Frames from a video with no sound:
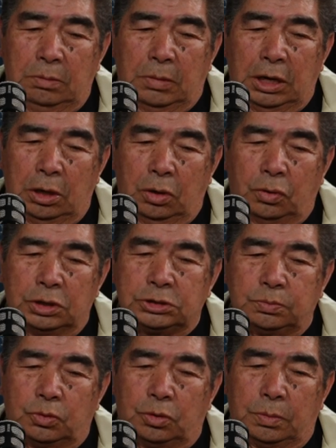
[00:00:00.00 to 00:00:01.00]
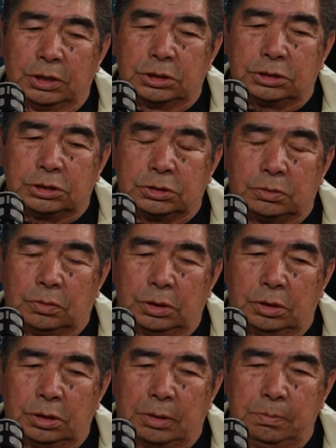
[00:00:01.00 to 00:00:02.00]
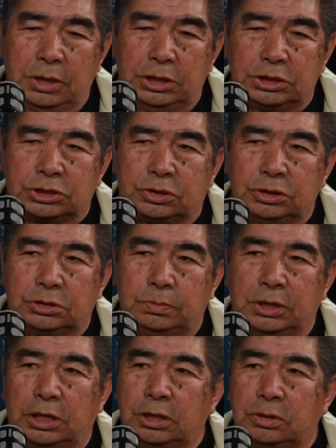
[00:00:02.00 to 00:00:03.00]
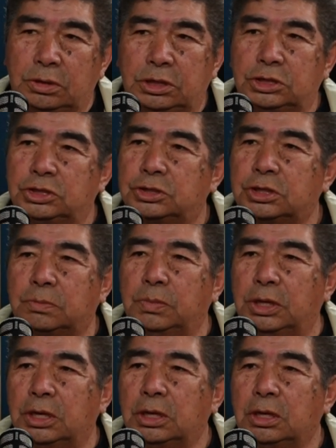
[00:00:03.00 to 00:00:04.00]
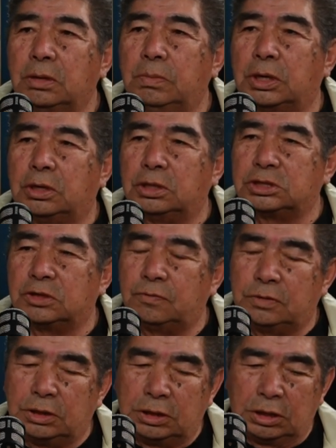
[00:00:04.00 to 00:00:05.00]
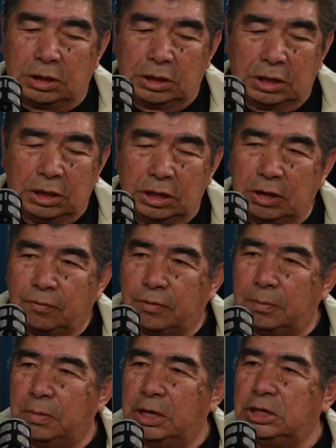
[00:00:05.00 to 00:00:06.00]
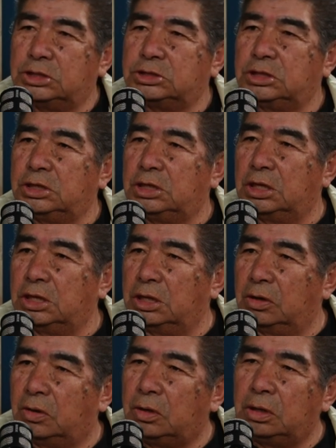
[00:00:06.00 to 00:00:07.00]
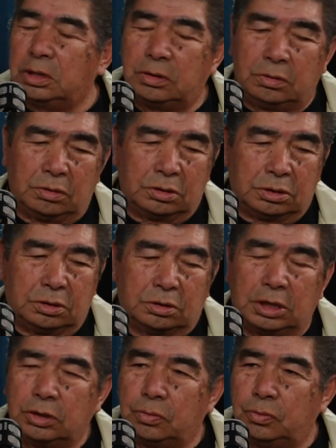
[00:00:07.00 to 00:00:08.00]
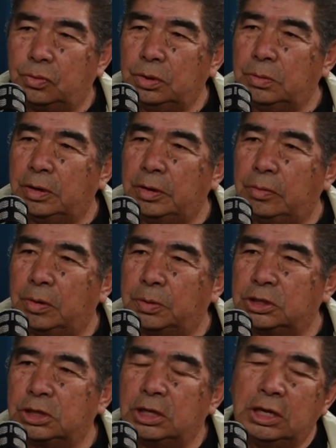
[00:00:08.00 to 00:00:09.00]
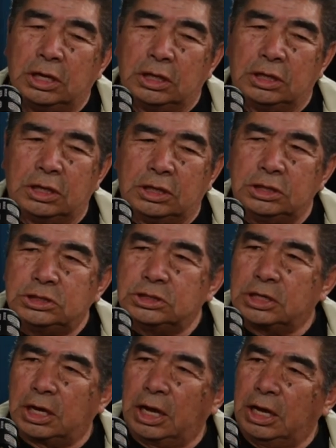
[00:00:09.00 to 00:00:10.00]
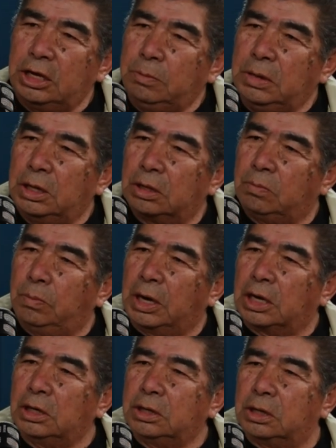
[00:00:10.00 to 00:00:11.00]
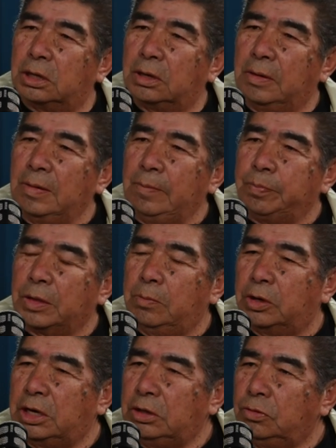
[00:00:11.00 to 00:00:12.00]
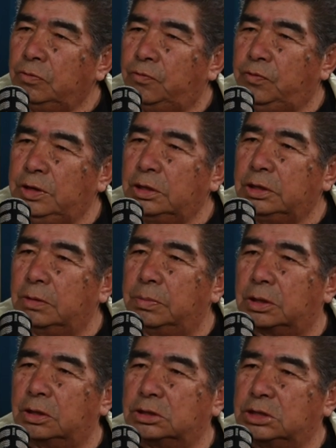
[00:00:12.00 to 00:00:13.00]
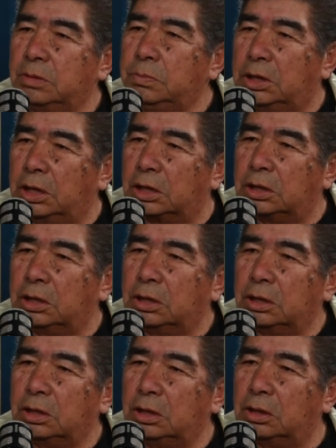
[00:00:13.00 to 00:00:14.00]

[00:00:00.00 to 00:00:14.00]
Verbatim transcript: my lowest moments, when the ministries began to desert me because of the defamation and all the trying to ruin my reputation, like this is an enemy at battle here but I don't feel them because I'm dead. Oh, you